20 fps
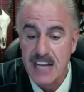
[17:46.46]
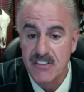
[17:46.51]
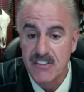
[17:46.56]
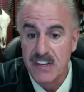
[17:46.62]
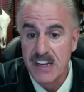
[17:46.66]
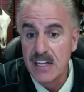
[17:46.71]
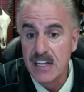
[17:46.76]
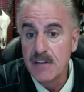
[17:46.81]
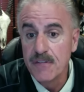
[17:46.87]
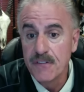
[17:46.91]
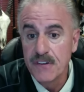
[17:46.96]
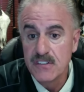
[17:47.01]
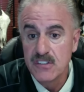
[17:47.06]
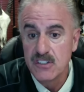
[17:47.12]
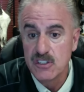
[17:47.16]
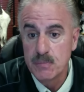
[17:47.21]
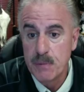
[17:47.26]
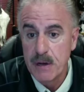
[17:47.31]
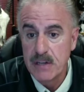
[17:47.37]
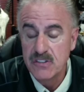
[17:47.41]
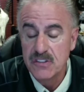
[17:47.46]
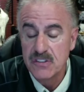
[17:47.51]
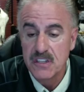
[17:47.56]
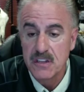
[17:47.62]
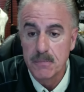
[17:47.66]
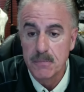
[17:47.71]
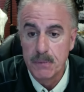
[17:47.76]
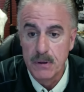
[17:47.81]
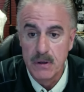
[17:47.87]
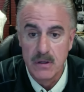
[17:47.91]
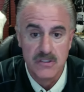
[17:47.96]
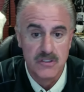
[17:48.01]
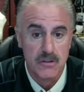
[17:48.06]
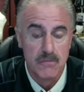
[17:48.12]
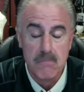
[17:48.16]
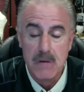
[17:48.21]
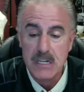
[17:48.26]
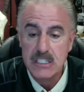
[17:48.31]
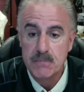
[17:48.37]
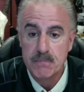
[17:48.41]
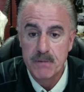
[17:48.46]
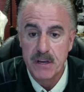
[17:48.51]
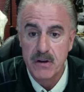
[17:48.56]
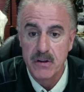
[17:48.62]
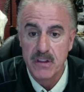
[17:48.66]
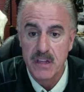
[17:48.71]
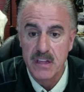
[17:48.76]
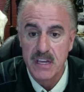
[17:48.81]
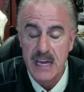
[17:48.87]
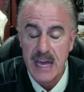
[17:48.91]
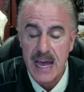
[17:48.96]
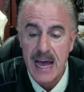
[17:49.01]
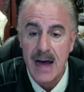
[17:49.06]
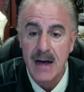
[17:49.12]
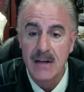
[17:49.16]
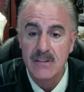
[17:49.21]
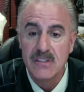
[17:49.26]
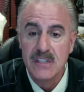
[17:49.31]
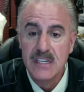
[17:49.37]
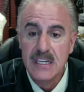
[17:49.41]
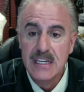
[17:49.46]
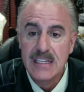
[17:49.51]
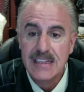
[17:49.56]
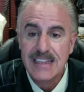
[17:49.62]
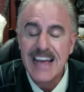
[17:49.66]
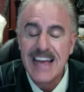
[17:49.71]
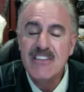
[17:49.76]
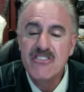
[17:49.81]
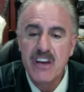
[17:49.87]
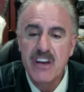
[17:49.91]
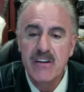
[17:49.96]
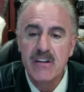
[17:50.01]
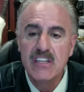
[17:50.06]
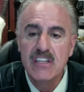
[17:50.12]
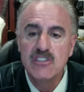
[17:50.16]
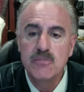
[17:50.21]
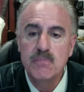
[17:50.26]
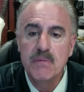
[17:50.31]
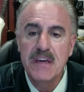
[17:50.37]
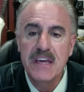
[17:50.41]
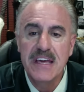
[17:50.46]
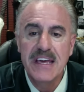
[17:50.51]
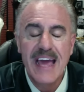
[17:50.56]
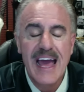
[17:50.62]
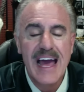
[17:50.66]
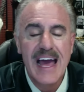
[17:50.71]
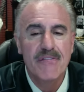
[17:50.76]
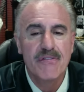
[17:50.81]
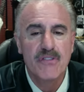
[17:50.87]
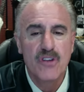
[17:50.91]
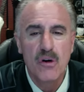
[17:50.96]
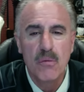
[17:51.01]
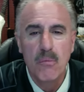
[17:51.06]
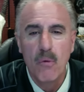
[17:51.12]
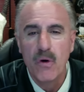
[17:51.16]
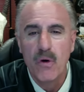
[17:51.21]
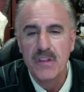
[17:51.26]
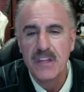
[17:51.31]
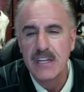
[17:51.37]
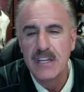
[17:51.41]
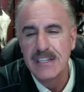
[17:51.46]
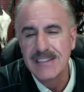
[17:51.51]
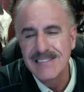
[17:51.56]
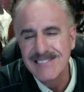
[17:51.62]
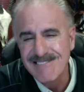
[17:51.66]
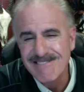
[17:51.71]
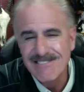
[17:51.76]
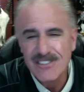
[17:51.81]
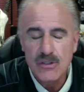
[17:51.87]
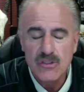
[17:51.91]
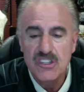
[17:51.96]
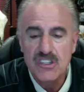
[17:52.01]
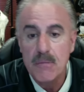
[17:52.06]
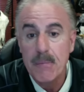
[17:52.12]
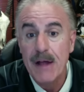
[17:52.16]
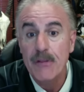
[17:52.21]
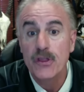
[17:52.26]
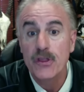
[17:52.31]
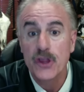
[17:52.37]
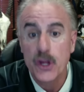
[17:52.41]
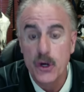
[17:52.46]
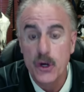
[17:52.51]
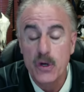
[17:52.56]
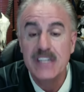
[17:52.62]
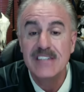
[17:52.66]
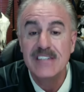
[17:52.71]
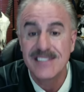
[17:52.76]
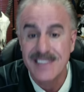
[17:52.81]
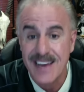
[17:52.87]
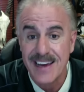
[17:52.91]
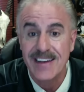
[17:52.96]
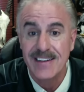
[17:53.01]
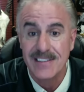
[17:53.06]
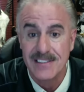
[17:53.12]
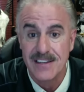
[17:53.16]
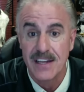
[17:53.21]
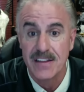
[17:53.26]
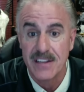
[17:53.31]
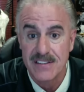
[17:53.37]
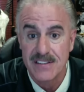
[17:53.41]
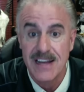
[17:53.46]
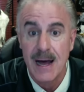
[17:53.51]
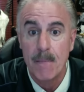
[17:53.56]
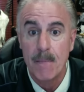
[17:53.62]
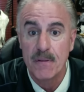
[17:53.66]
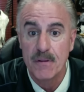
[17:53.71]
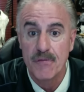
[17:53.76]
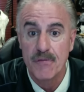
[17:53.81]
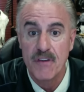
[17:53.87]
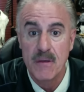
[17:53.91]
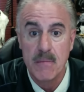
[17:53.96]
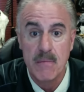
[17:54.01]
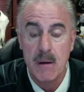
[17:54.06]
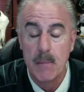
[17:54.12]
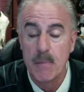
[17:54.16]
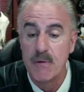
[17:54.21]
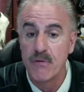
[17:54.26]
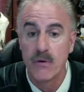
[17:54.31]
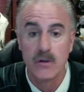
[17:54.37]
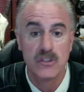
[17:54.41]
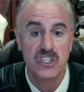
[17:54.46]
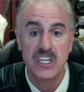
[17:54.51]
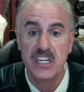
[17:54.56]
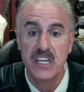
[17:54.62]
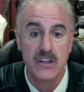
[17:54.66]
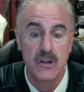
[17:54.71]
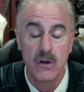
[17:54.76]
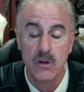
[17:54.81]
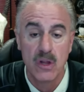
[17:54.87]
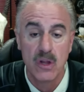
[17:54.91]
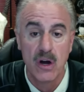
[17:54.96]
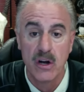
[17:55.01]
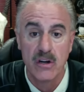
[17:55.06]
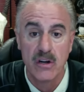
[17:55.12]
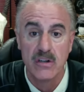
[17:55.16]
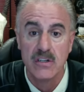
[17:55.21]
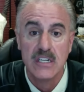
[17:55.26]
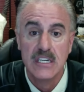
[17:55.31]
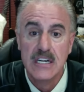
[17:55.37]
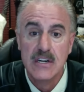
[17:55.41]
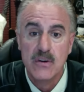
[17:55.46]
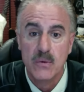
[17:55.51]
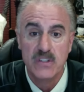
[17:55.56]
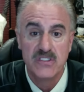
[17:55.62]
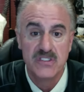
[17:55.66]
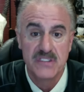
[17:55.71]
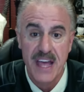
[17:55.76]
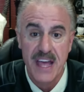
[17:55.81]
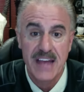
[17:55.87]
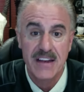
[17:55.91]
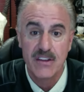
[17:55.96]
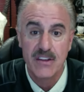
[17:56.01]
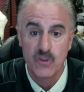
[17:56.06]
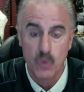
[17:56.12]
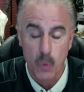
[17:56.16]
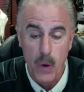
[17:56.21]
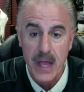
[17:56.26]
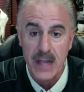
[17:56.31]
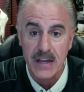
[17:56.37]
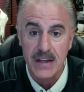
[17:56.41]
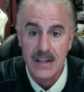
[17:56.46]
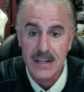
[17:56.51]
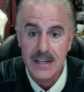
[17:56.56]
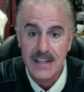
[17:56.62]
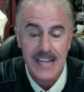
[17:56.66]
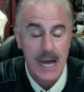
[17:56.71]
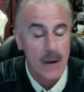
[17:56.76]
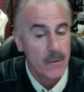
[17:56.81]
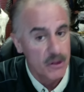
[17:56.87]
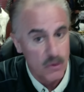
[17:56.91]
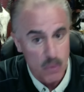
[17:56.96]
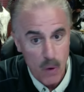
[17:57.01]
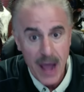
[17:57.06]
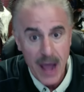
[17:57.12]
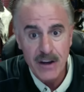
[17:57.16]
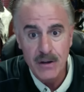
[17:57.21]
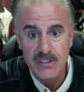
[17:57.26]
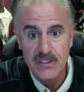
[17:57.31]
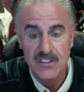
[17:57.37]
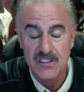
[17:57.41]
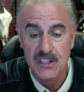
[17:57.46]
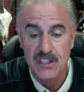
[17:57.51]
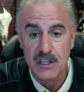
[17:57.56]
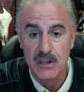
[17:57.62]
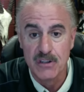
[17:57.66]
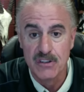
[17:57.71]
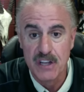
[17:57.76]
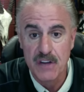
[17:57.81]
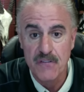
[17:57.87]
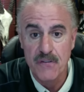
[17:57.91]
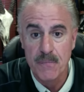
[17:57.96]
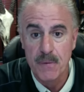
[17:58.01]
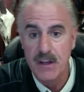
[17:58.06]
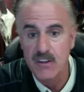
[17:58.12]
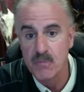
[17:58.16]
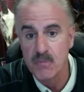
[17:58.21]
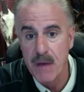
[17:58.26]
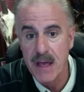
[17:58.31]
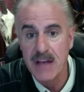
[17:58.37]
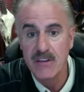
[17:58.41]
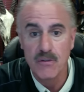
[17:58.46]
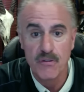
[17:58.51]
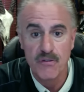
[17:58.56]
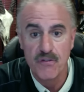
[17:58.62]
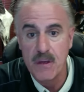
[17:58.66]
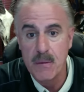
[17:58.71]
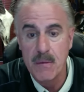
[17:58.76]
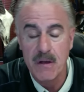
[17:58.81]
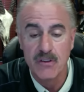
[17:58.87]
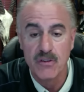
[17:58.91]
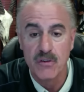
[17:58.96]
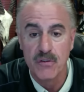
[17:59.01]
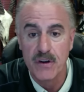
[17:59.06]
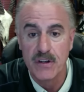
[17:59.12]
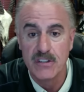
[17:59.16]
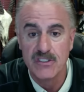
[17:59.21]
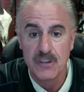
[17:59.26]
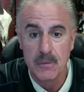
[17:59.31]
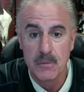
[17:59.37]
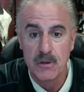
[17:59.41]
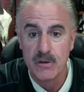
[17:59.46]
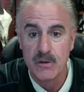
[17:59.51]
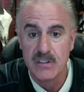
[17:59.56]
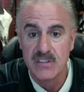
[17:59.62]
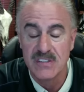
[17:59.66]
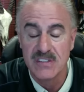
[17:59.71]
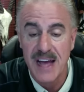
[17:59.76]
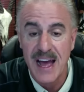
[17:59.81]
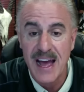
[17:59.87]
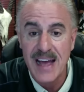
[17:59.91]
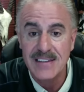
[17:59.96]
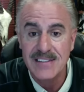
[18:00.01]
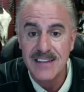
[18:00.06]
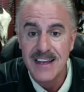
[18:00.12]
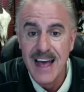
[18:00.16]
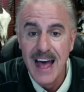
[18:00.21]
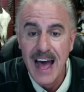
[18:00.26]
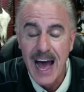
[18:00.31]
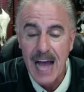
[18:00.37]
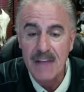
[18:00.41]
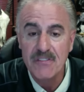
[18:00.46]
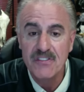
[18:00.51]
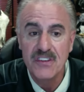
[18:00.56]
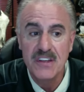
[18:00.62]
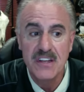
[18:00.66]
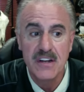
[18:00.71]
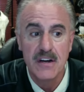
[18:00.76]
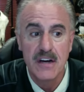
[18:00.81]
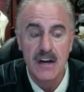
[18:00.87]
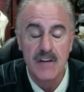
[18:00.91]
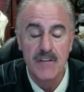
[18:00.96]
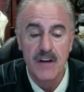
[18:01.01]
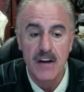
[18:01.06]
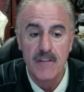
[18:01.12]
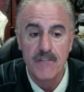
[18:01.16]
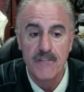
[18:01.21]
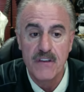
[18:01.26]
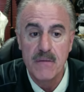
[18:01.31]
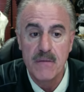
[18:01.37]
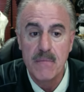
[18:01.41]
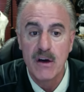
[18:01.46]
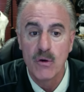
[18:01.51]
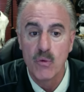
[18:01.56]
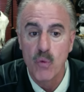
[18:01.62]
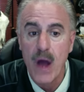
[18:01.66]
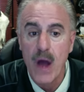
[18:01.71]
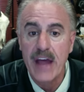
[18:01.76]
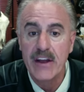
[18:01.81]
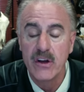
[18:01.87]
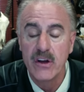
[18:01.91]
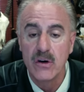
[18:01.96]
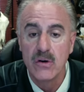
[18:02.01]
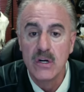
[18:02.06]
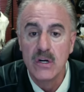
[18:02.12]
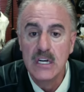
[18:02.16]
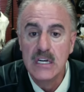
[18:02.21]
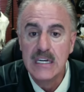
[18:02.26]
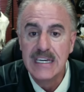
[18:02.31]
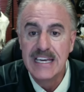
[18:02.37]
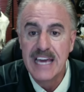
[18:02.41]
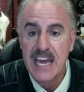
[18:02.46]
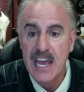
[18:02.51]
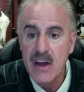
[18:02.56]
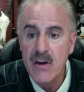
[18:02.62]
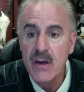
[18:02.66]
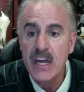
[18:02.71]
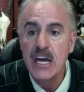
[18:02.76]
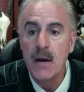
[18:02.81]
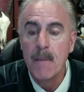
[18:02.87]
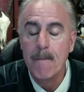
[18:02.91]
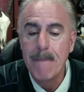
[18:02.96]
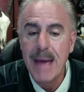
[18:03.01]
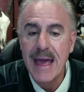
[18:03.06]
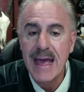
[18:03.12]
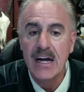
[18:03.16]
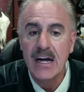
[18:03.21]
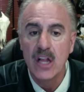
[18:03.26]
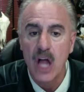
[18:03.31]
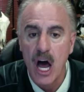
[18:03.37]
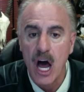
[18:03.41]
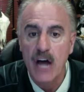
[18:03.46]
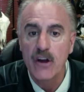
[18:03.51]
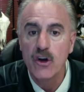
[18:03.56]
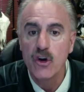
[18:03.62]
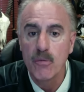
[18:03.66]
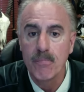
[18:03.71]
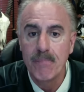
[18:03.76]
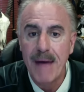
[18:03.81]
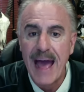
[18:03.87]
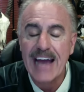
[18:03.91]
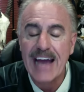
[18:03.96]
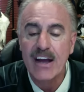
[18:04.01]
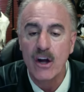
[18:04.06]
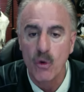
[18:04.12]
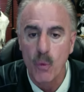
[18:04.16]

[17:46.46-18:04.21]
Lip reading: yes. And elephants, especially the bulls, are much bigger than the cows. They, generally speaking, have no more than usually about 30 seconds on the top of the female before she can no longer withstand his weight. Now, with rhinos, it's a little different because males and females are very similar in size. I've seen a female rhino carry a male on her back